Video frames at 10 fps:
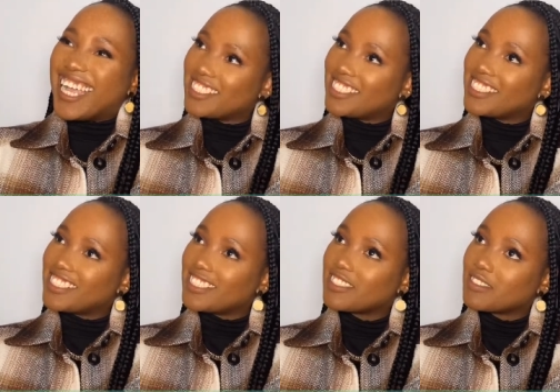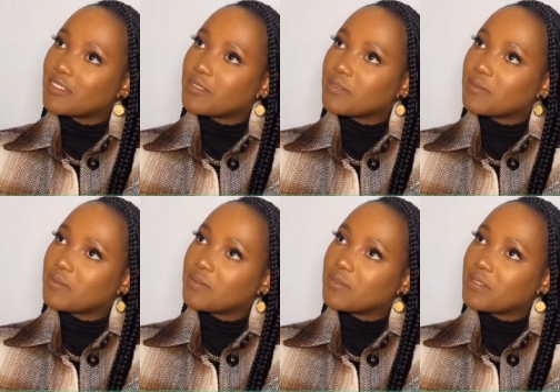Coffee or tea?
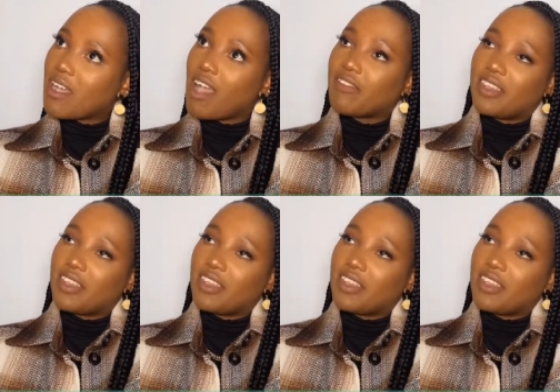Coffee.